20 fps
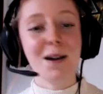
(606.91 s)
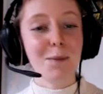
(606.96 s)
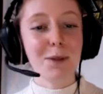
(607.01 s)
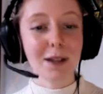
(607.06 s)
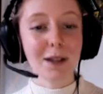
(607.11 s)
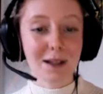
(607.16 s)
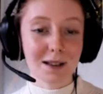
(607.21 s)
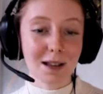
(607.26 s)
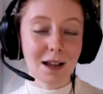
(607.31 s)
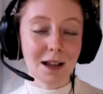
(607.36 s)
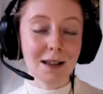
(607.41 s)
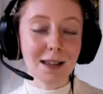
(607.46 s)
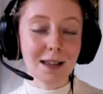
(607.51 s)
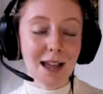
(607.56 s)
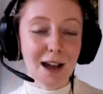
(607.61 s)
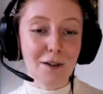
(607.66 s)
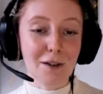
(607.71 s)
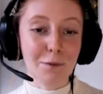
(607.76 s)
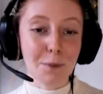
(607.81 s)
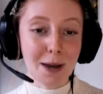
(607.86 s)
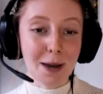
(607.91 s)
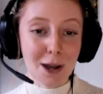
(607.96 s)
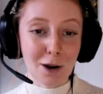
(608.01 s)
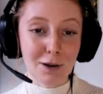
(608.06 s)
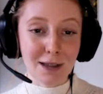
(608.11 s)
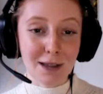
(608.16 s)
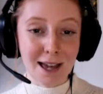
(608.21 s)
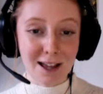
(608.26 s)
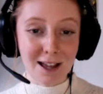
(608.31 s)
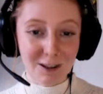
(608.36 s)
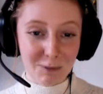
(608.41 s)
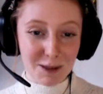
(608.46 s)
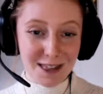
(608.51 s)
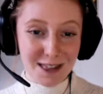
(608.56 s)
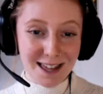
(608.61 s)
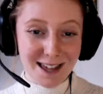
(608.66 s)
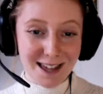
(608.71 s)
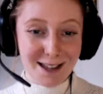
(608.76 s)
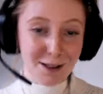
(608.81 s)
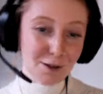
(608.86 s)
but I certainly have my own
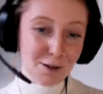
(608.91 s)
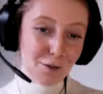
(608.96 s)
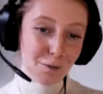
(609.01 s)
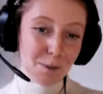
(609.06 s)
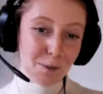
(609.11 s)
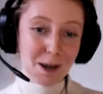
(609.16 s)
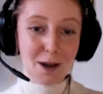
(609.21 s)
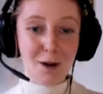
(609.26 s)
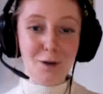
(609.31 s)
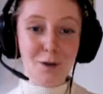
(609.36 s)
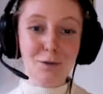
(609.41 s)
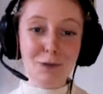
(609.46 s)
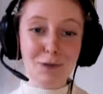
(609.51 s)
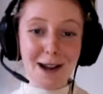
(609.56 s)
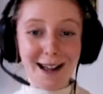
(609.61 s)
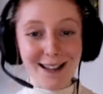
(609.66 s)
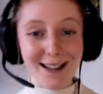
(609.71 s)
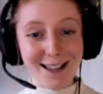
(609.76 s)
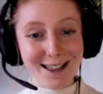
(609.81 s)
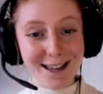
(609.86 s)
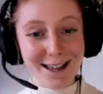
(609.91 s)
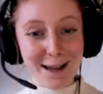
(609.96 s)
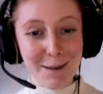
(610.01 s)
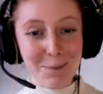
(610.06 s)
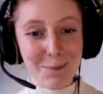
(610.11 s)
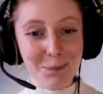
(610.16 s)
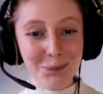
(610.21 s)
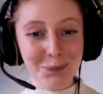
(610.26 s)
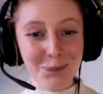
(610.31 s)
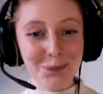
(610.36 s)
expertise of my own reality.